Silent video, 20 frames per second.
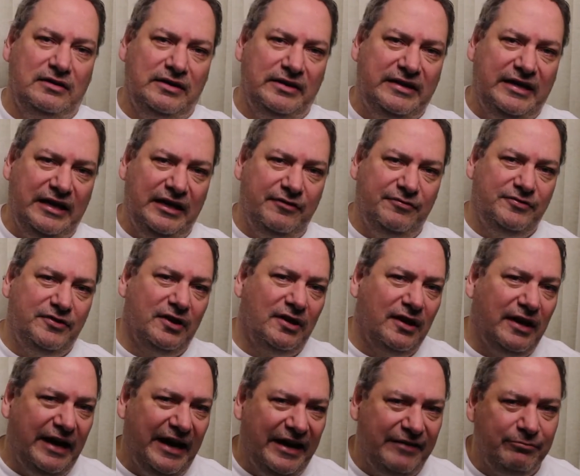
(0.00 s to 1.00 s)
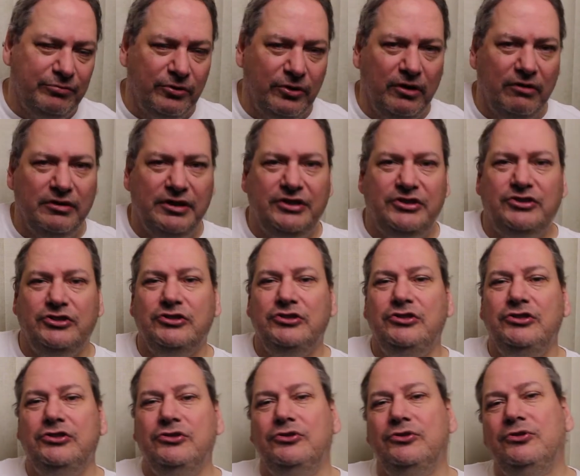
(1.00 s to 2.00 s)
Give the libraries you
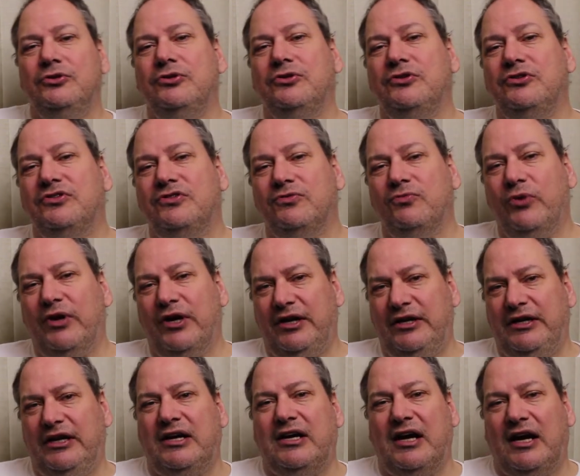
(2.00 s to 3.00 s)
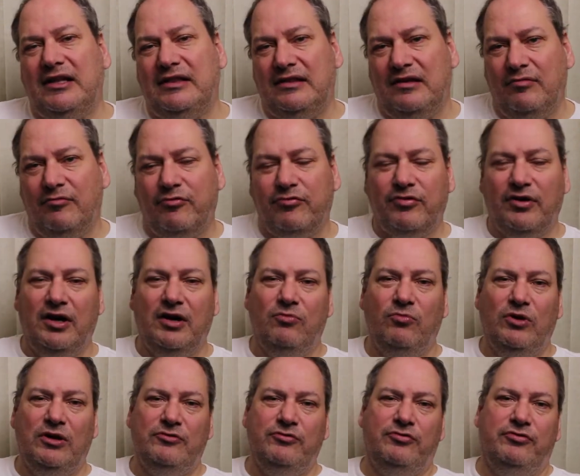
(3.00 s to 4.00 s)
use, where you got them
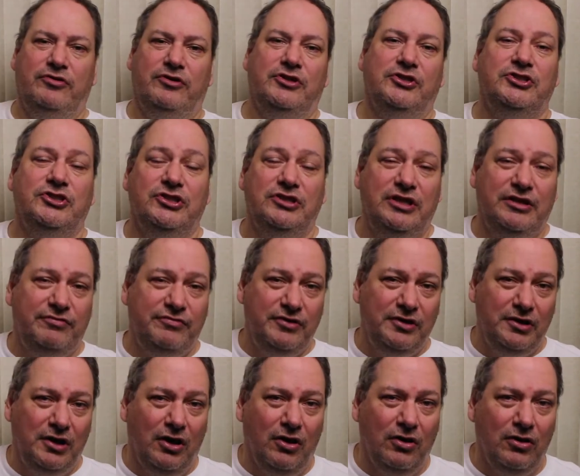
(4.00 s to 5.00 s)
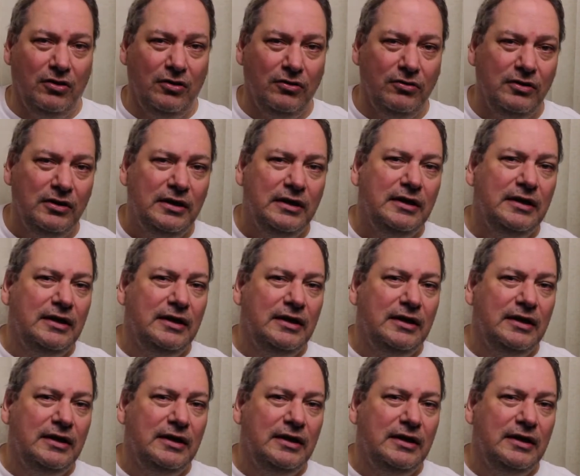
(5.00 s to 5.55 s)
from, what version if you know.